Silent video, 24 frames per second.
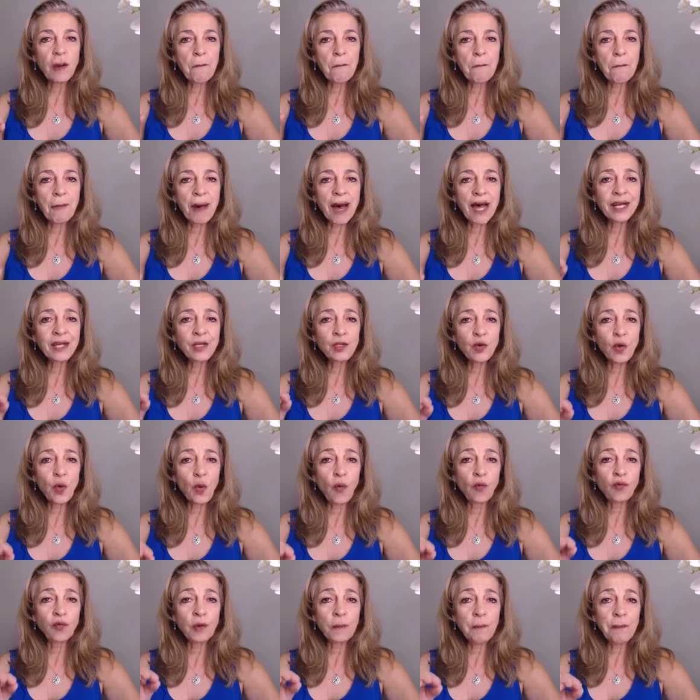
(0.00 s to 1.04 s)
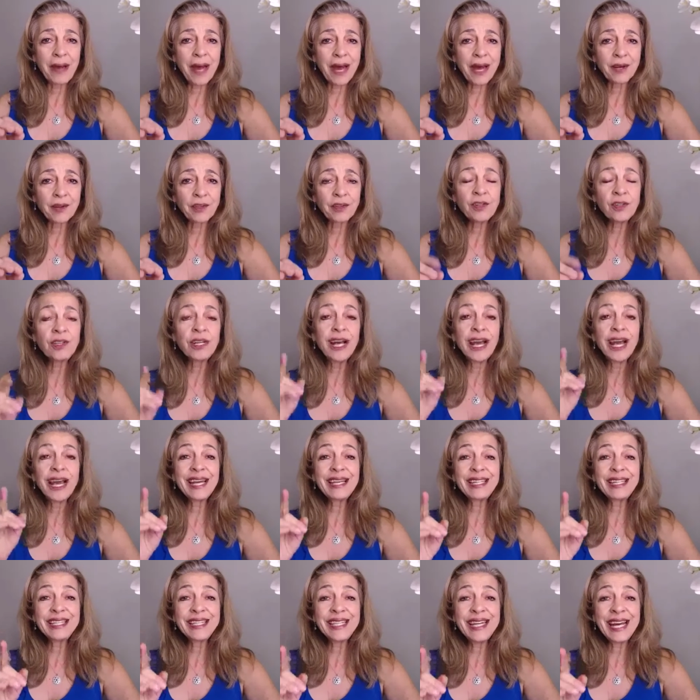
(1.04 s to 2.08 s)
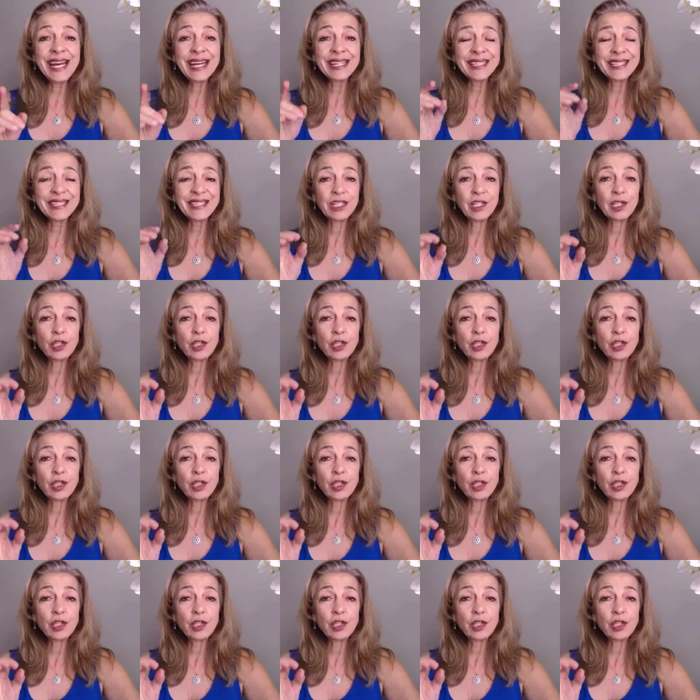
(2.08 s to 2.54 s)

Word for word: mind over matter and yet